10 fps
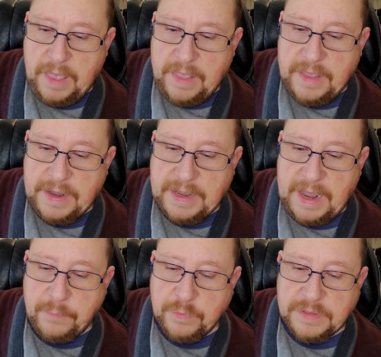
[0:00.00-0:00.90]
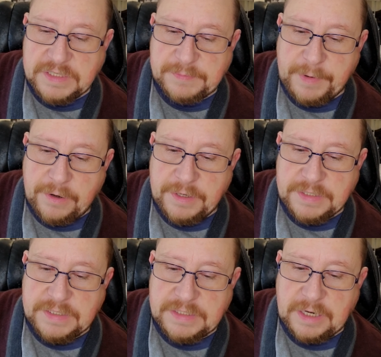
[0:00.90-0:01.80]
that came with the
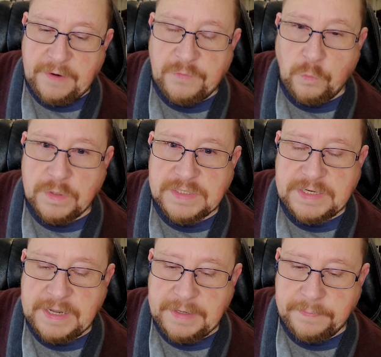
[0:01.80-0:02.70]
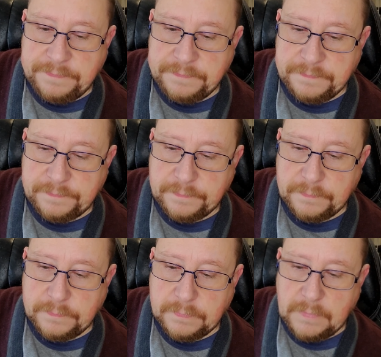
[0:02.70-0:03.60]
spirits of the once dead.
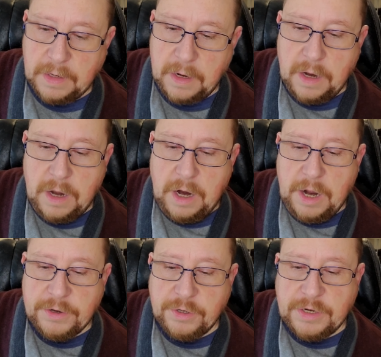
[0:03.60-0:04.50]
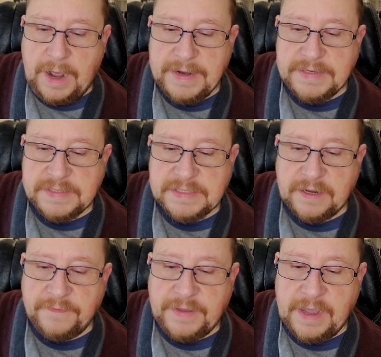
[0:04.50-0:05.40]
Under guidance
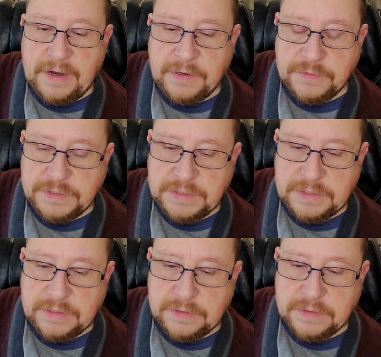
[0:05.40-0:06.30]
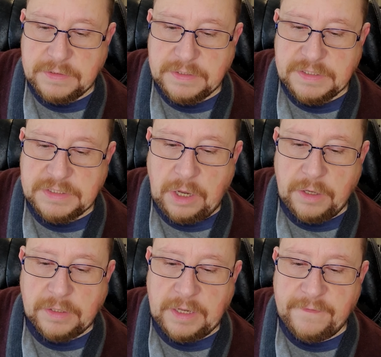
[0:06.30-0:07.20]
of Galos,
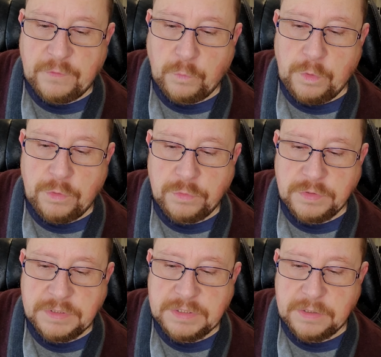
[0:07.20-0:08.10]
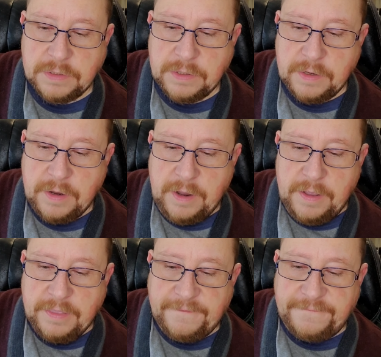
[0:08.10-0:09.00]
salt left wounds
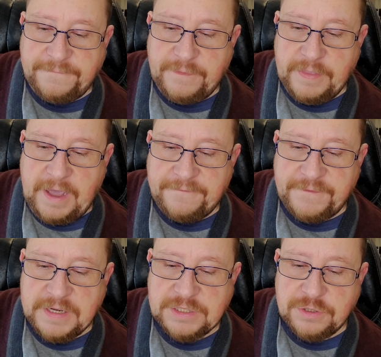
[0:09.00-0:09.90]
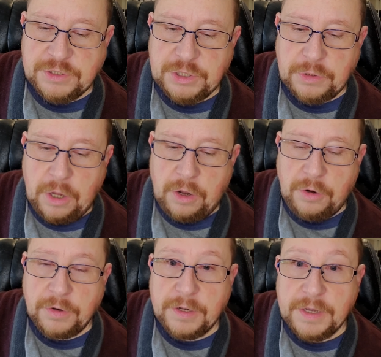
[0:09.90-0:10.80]
that festered too
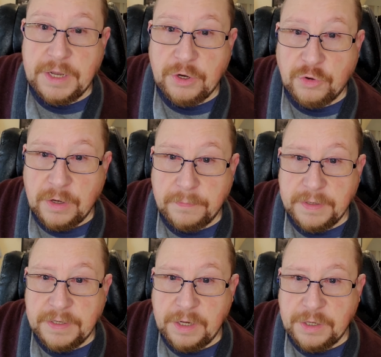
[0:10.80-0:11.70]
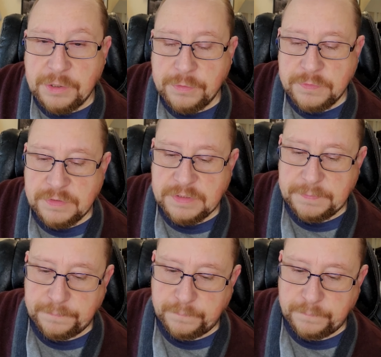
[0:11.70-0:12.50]
long in crumbling cocoons.